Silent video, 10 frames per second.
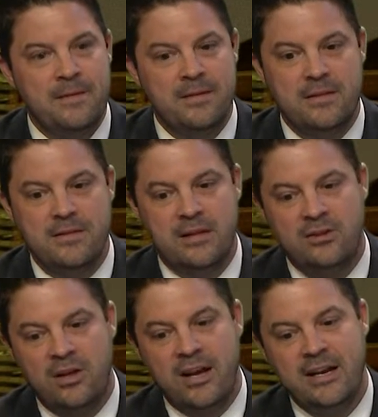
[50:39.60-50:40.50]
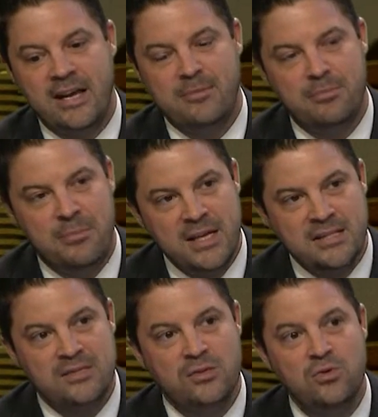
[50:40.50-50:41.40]
the client
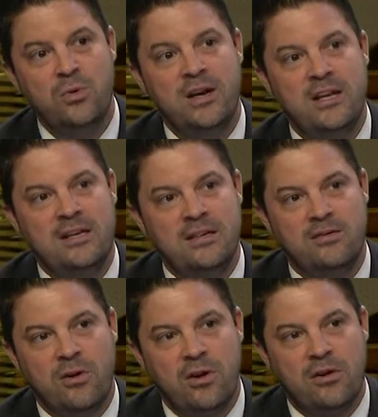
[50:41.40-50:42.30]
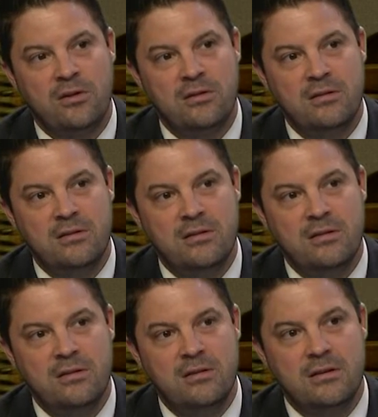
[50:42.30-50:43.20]
admits to what he did wrong,
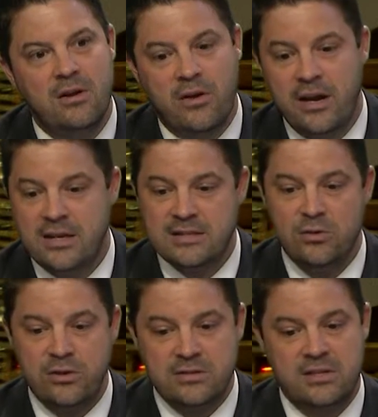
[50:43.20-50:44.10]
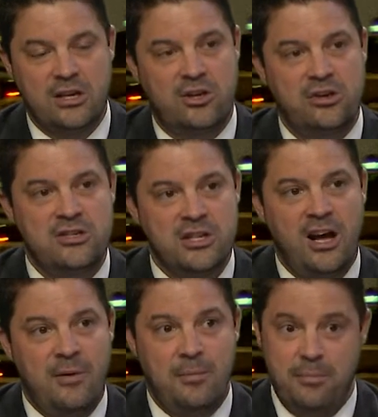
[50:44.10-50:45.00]
okay, and his lawyers did a good
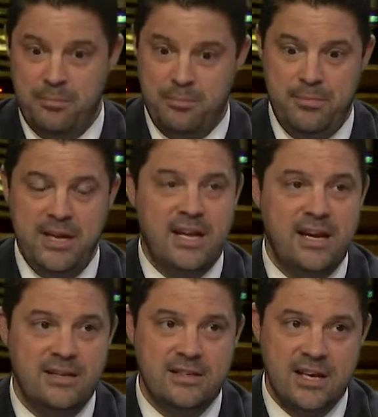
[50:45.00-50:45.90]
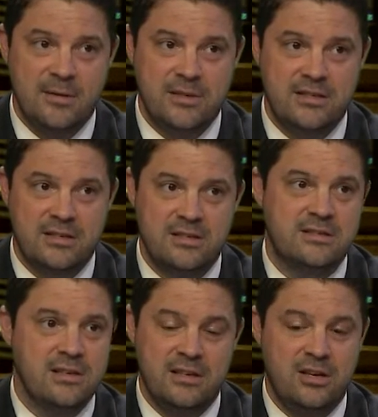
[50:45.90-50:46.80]
job mitigating the damage
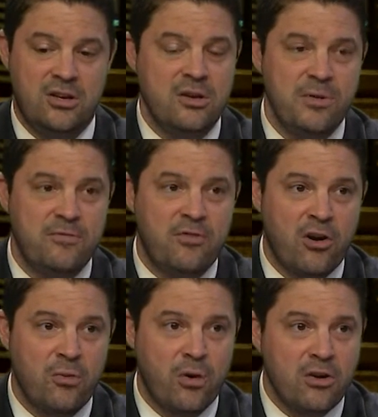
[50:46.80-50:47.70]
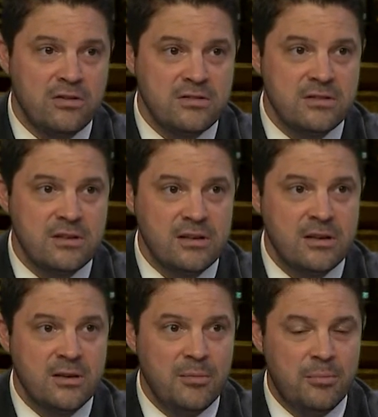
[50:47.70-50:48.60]
because it could have been far worse.
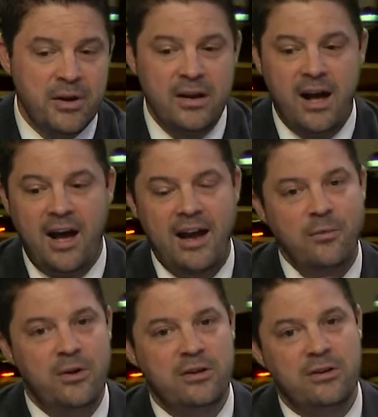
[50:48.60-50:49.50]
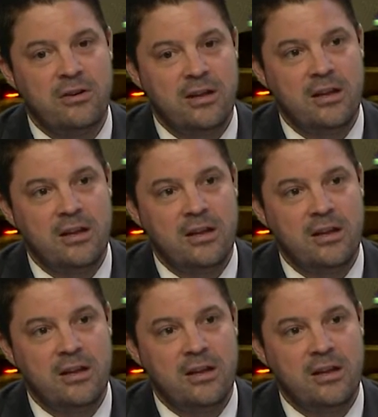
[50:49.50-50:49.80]
But I wonder,